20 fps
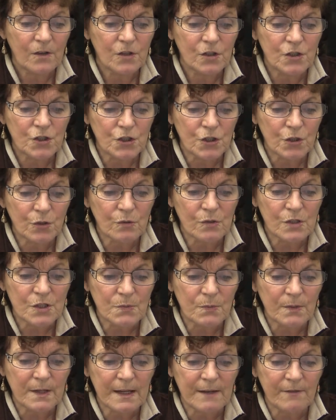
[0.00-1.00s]
The
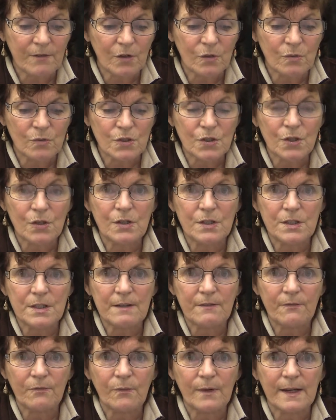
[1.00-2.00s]
chores were given
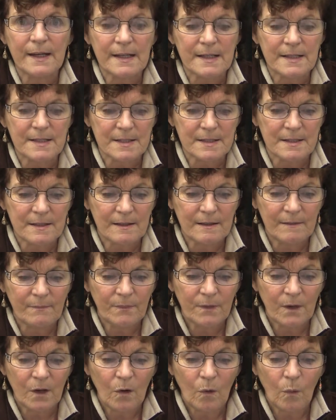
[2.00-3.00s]
alternative weeks.
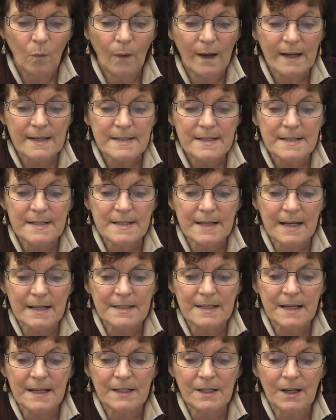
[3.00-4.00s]
One
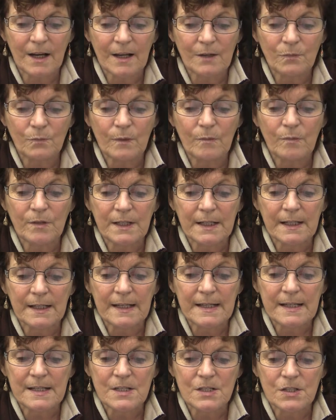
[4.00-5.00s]
Sunday night we would
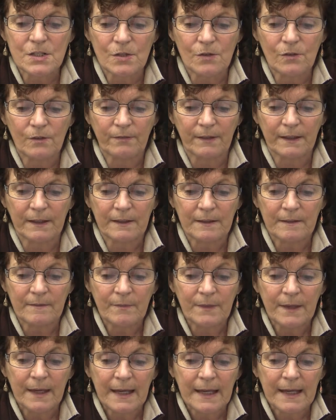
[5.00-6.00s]
clean silver,
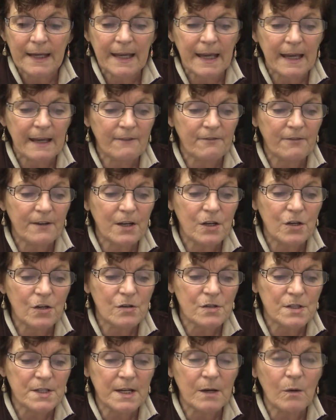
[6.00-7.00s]
carefully
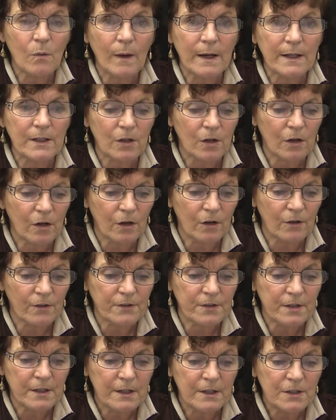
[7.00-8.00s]
using one
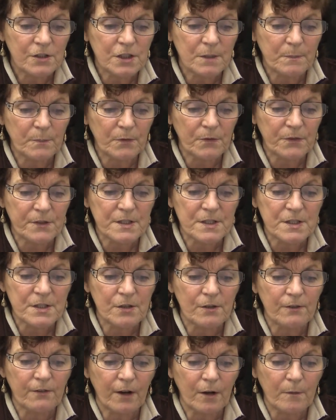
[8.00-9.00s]
cloth to put the
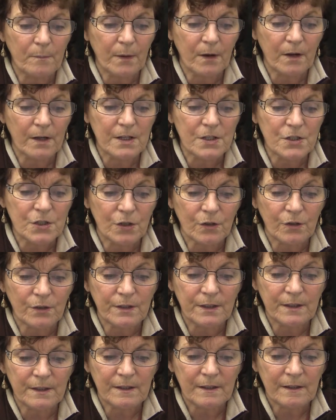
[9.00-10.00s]
silver polish
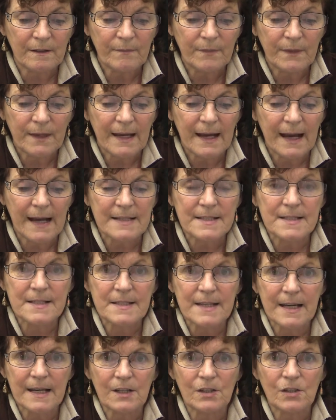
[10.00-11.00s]
on, a
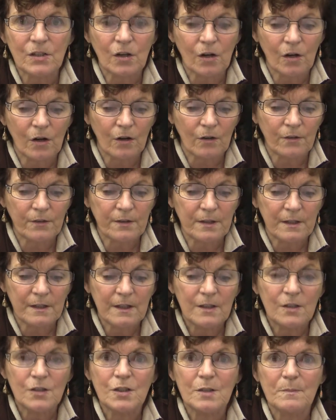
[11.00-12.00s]
second cloth
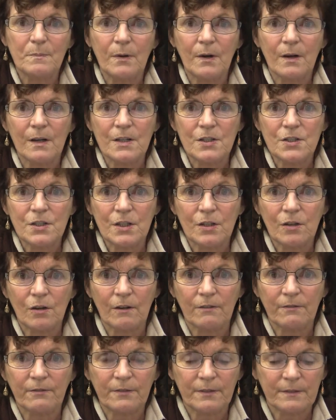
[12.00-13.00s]
to polish it
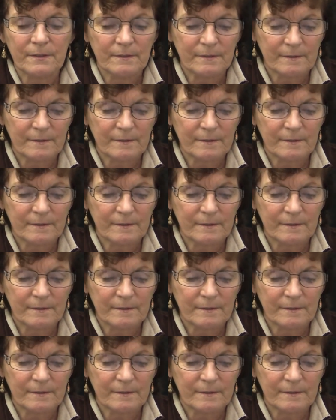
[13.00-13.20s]
off.